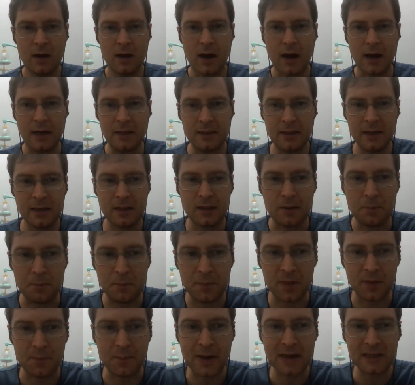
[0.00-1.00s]
I think
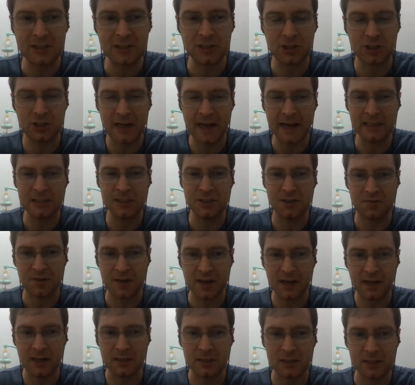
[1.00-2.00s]
the best chance of
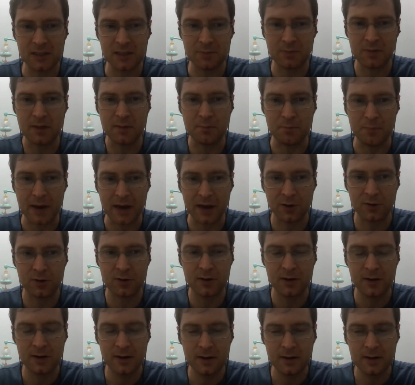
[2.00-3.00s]
getting something
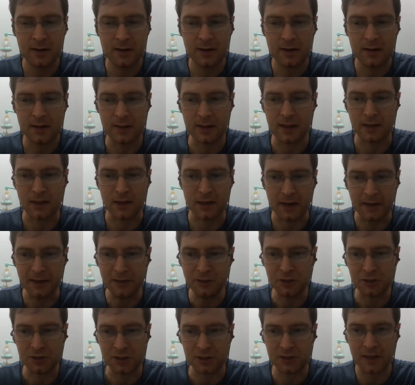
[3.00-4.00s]
better than the
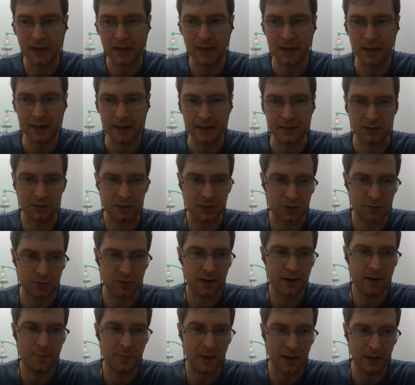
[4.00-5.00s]
nation state is to
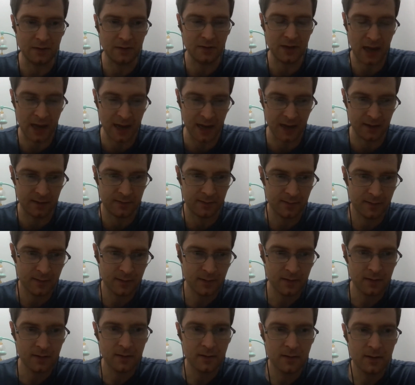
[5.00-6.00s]
try to maintain
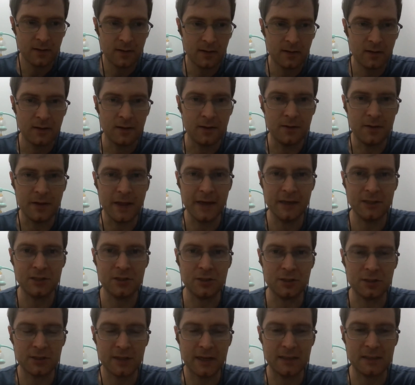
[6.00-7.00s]

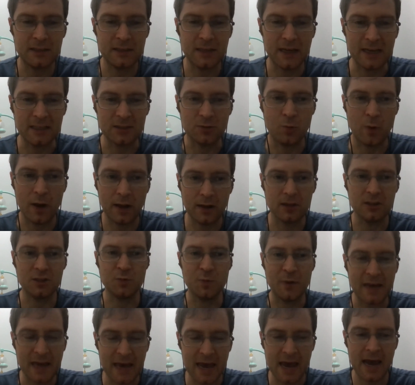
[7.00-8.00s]
nation states as well
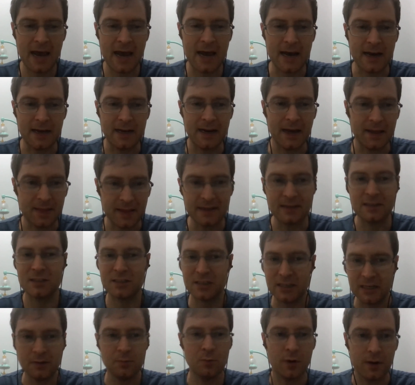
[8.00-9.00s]
as we can and then
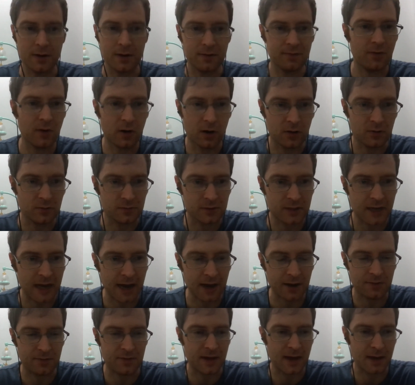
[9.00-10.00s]
see what evolves
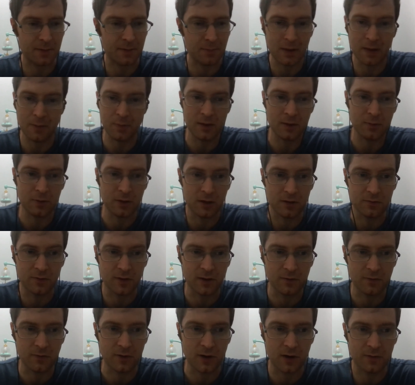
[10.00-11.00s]
out of that. Maybe
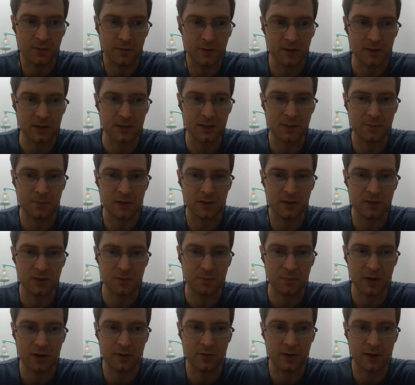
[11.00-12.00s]
it'll evolve into something
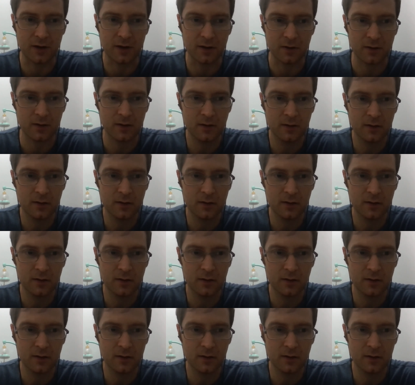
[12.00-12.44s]
superior.